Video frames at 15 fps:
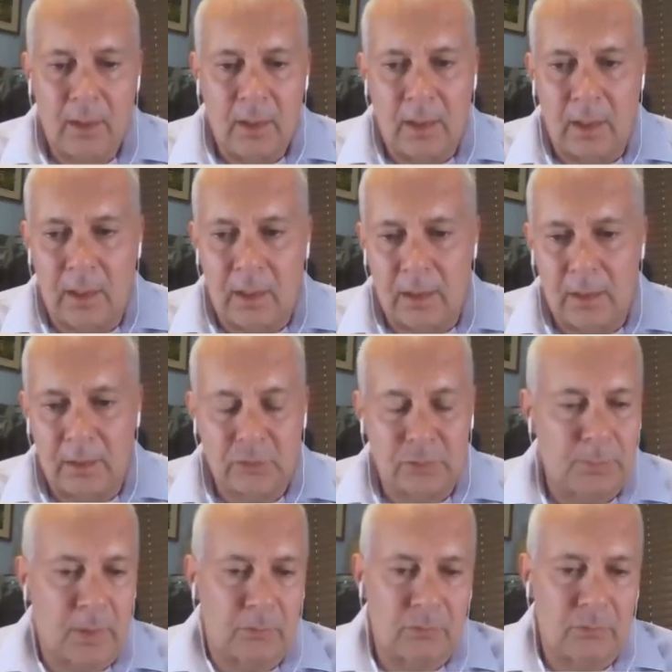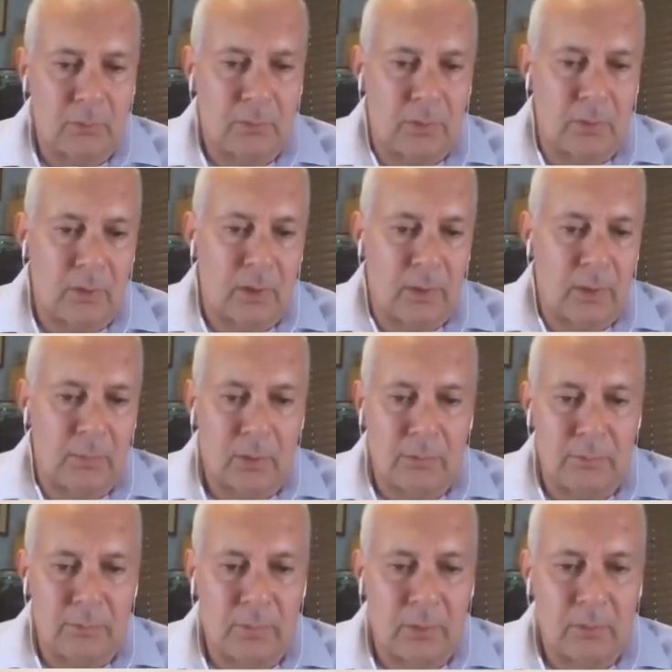especially when you're talking
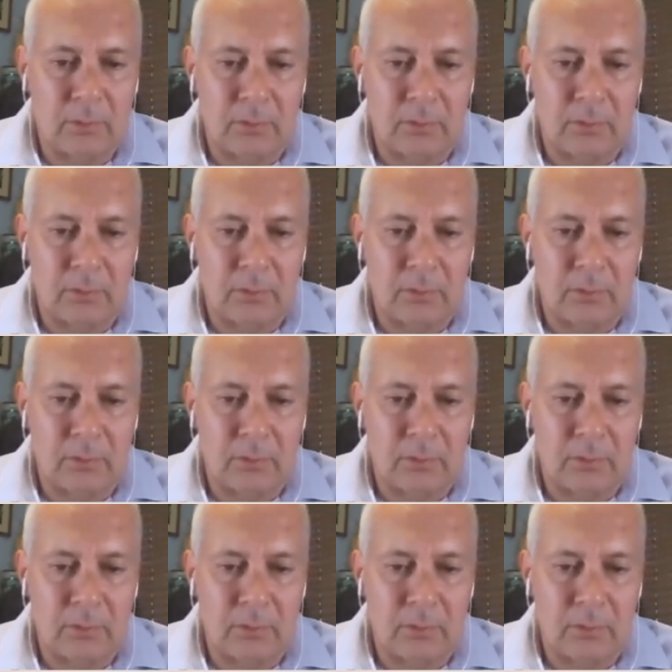about mineral